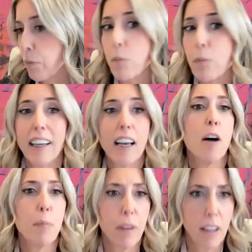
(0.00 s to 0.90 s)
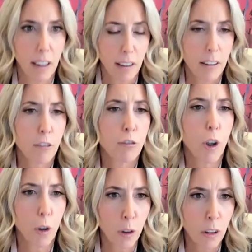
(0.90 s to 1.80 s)
public company
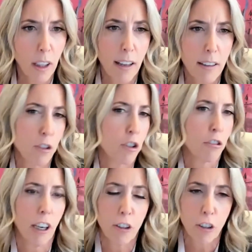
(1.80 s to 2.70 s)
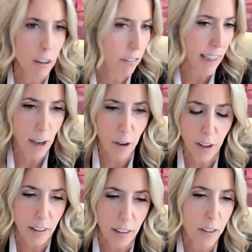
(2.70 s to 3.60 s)
role as a director of accounting.